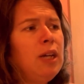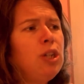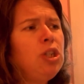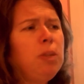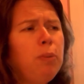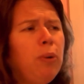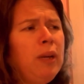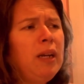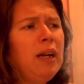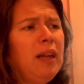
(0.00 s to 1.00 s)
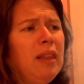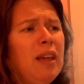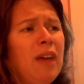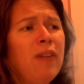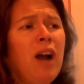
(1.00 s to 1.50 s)
She pointed at the
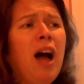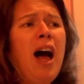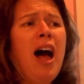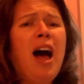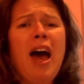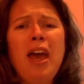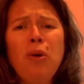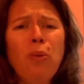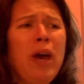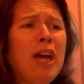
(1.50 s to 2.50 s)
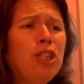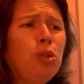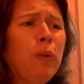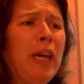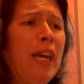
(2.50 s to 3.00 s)
cover. I
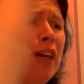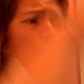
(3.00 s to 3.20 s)
wish we